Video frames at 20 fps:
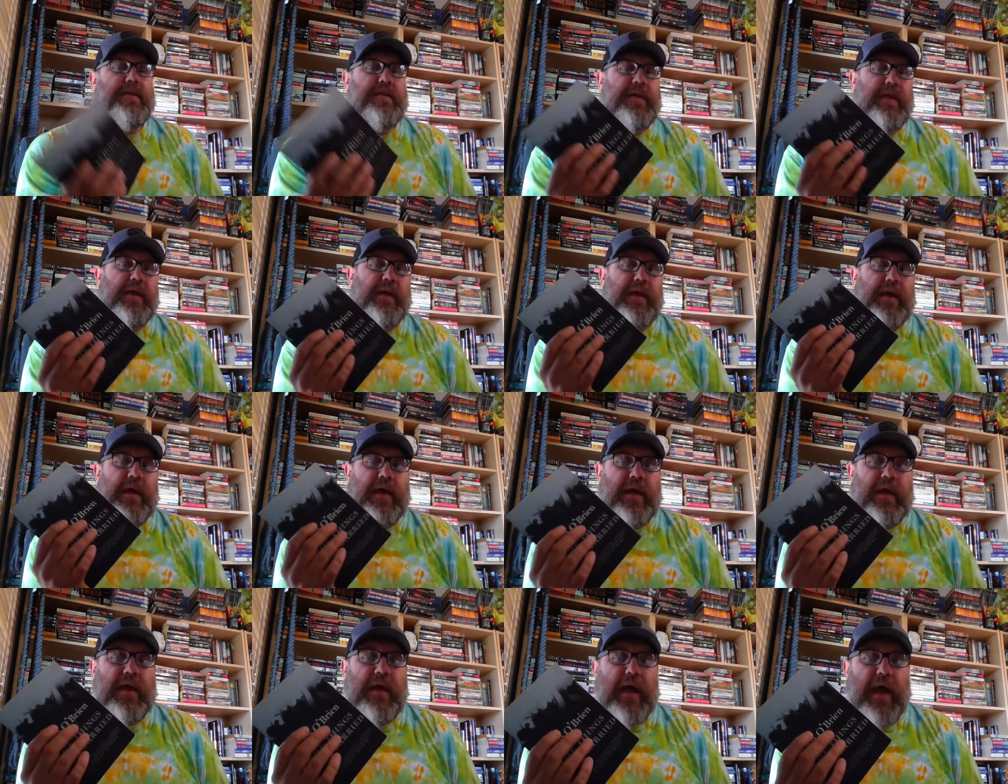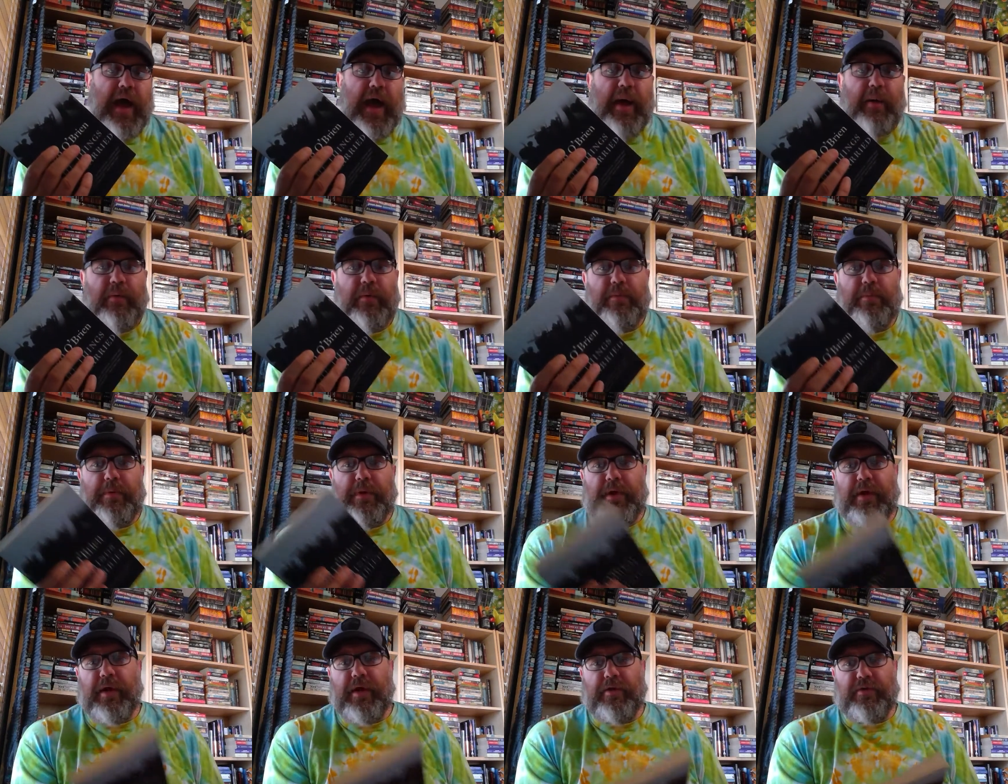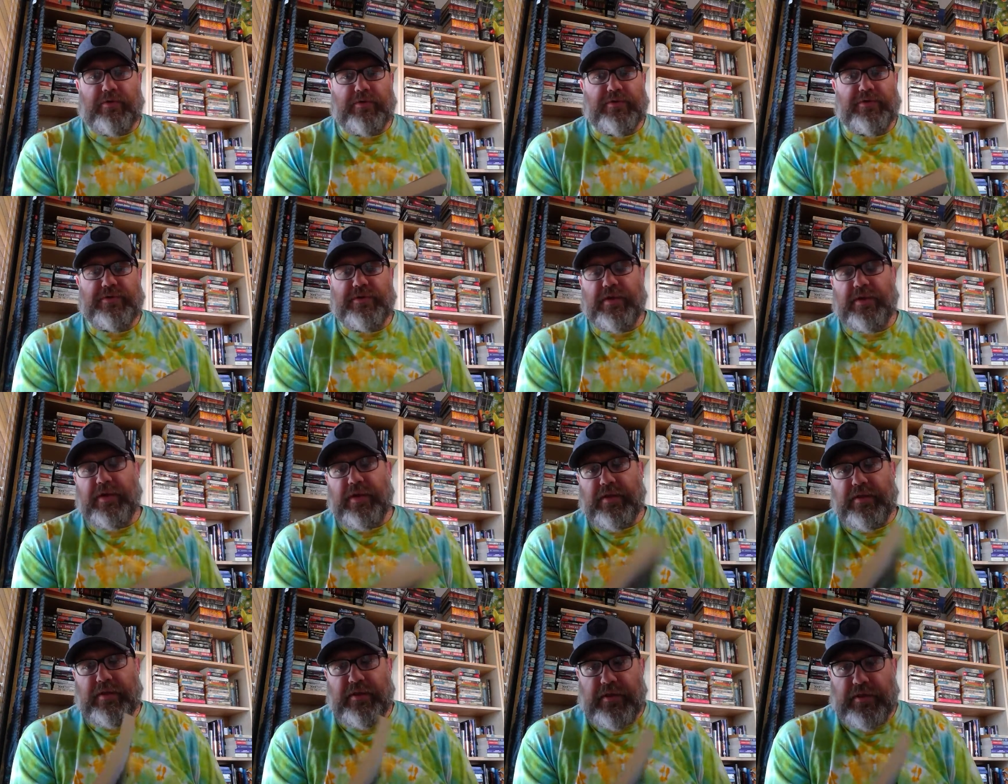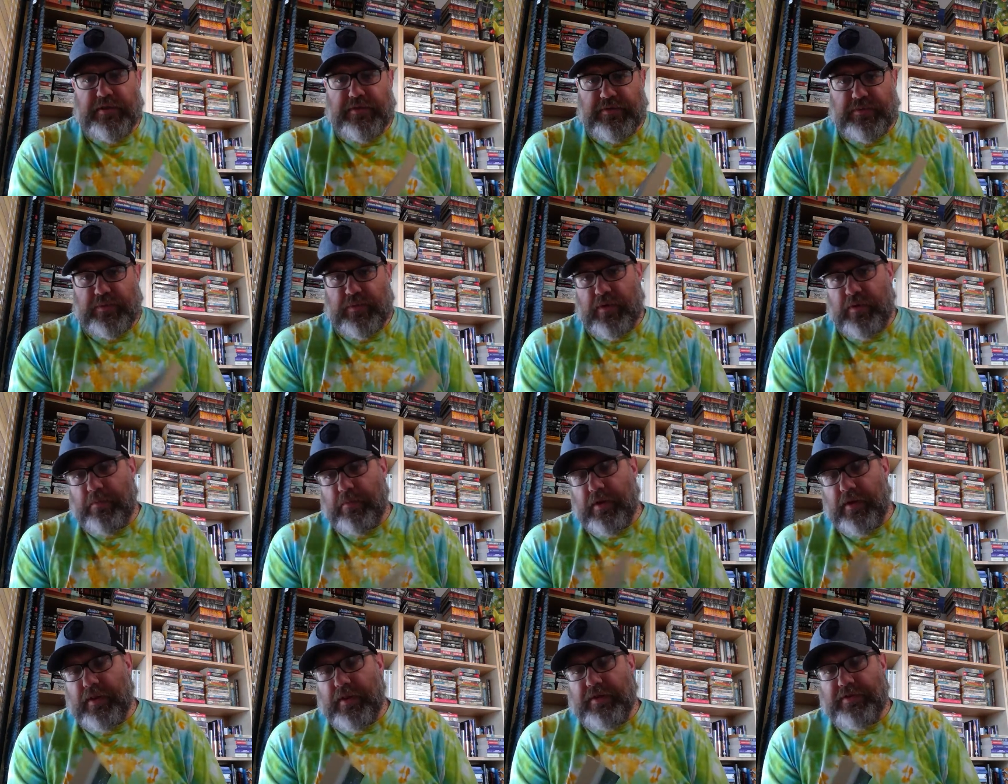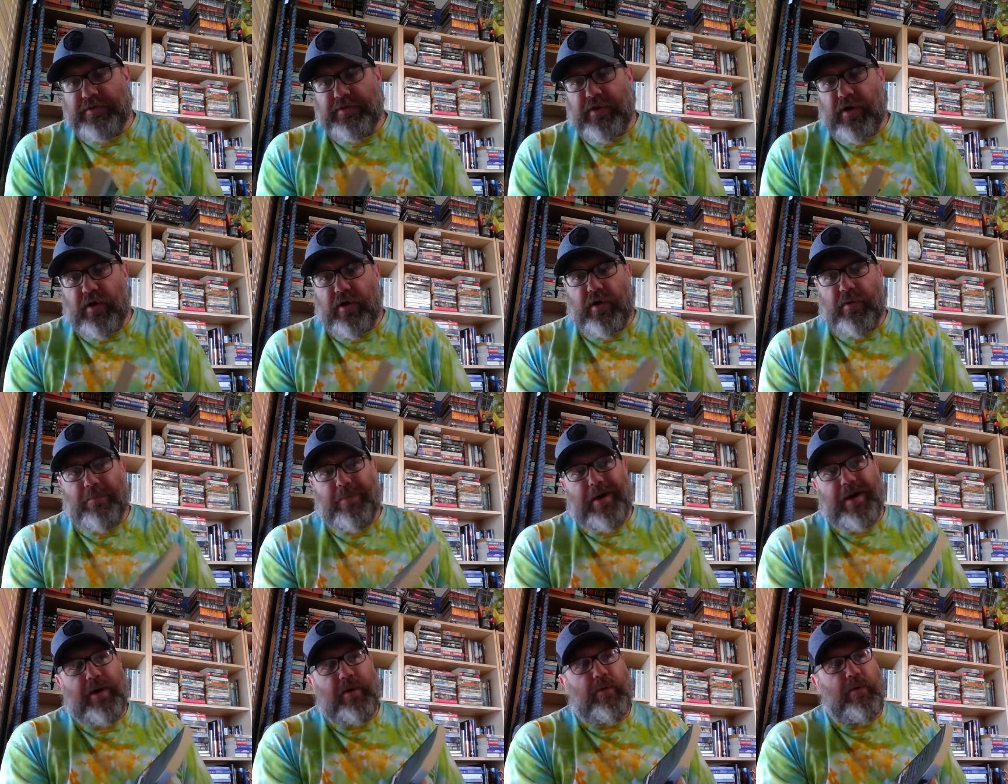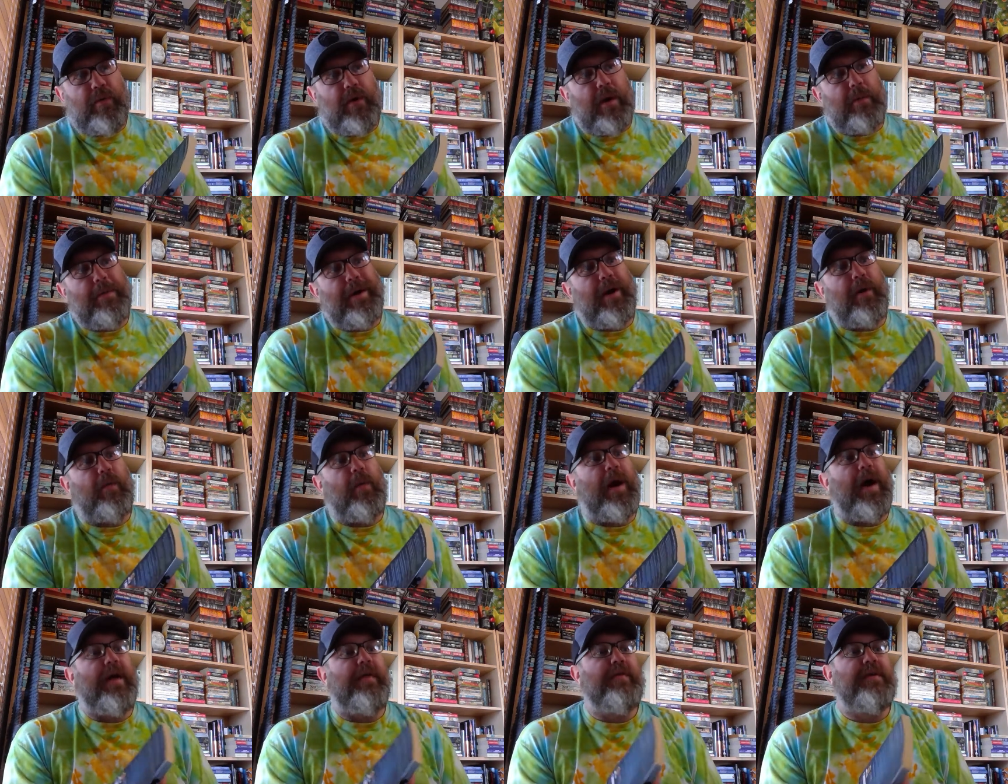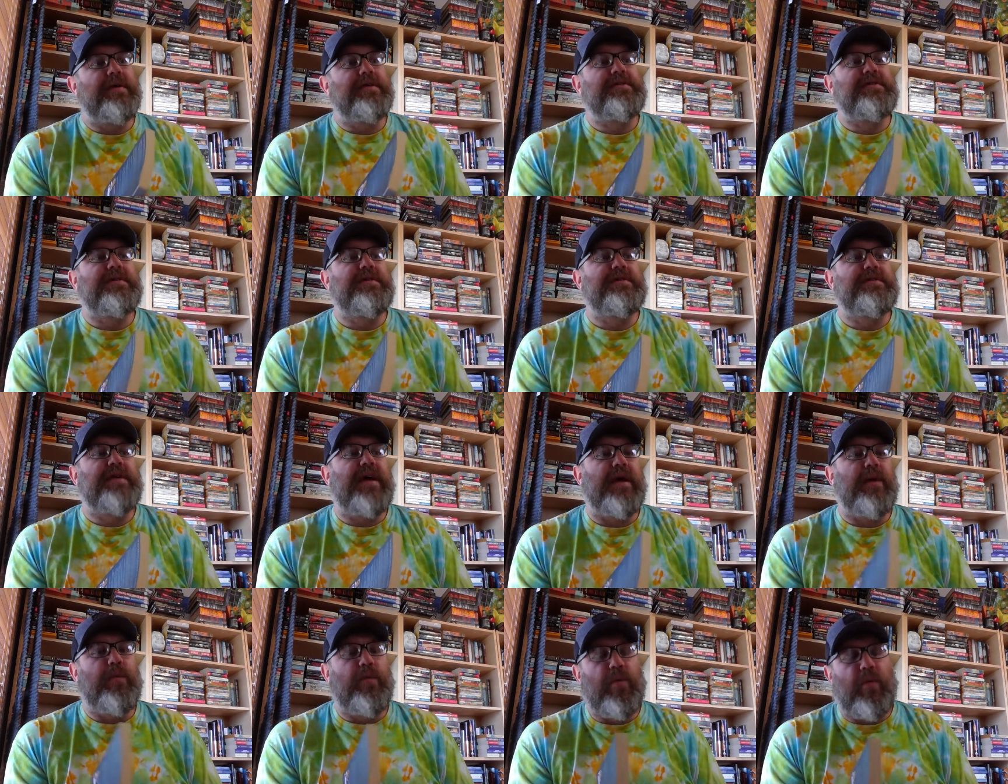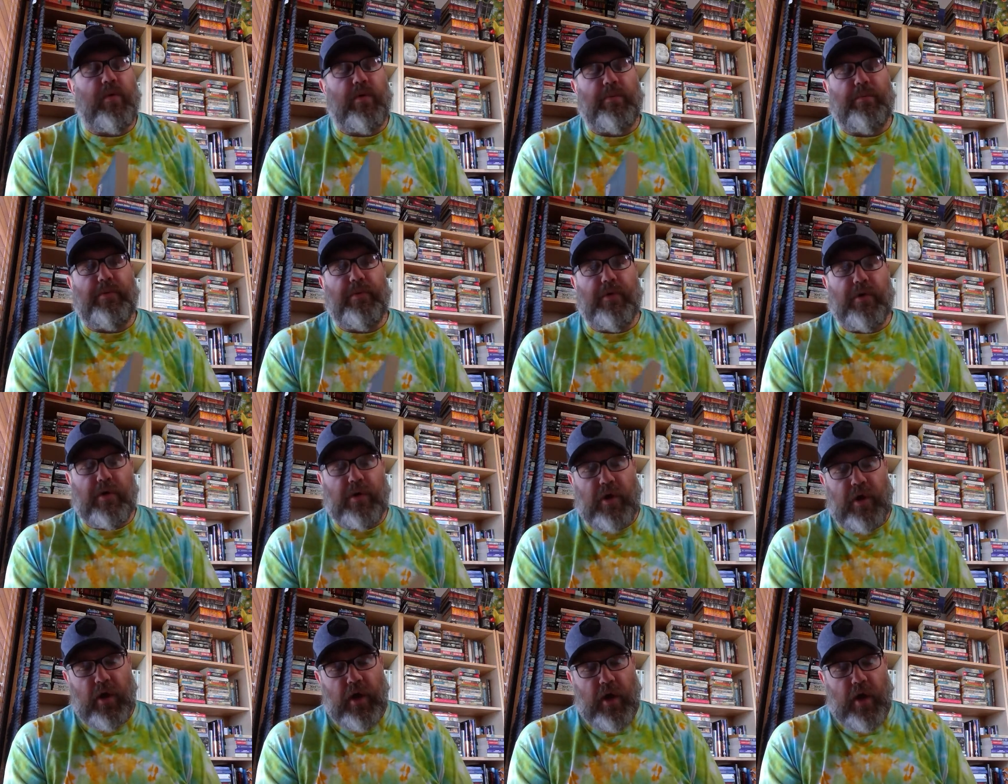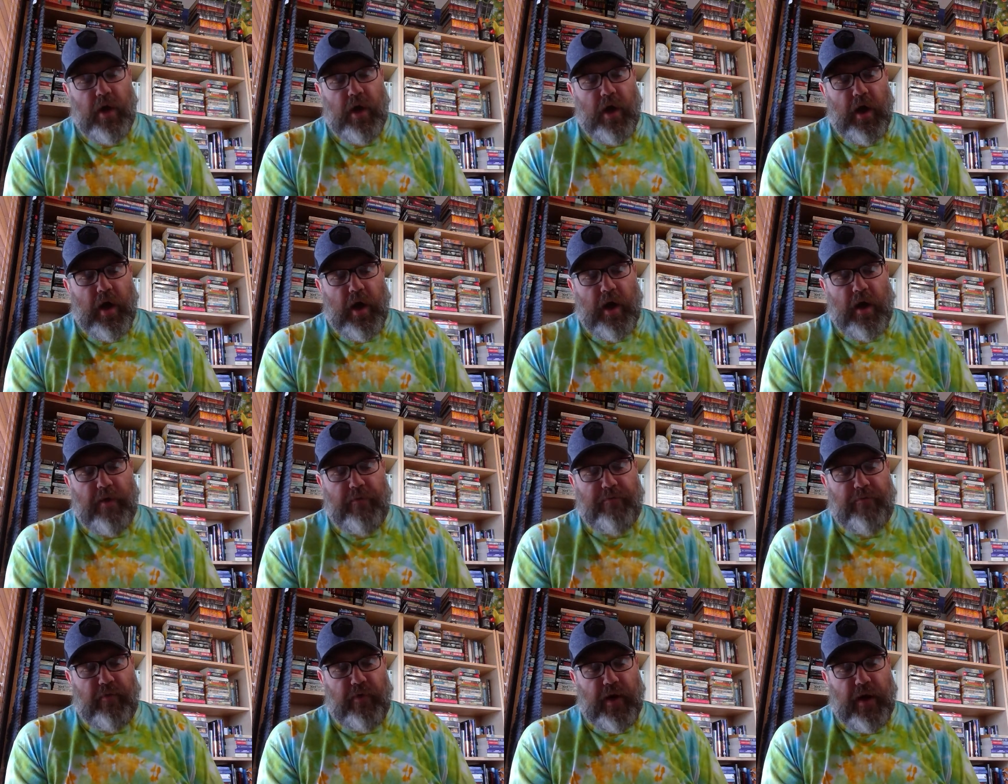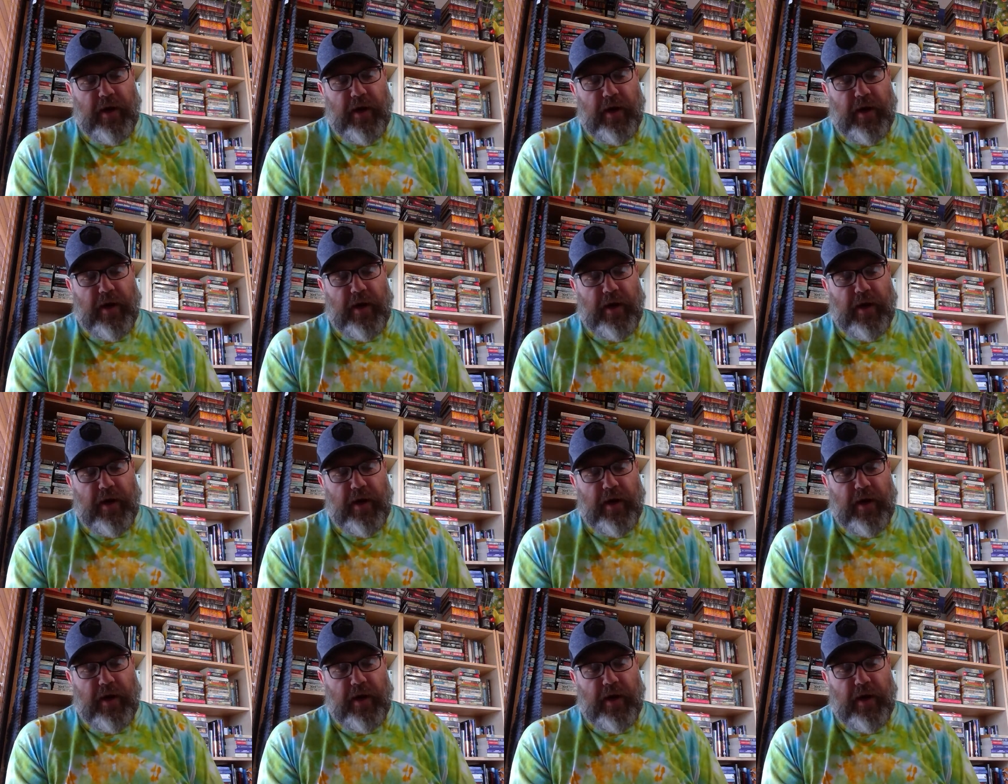think I would be interested in this one. But let's talk about why this is a war book for